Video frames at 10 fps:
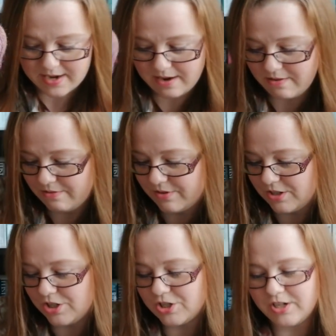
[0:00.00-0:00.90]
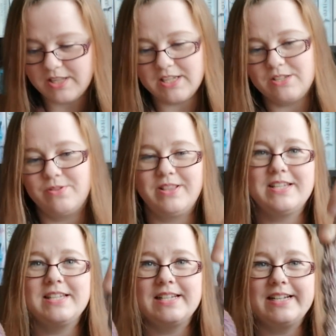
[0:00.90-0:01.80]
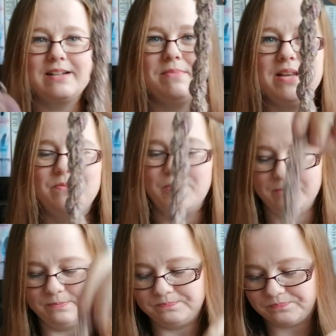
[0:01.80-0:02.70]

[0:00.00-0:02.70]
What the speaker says: Now I want to show you this one. This is a little mini one.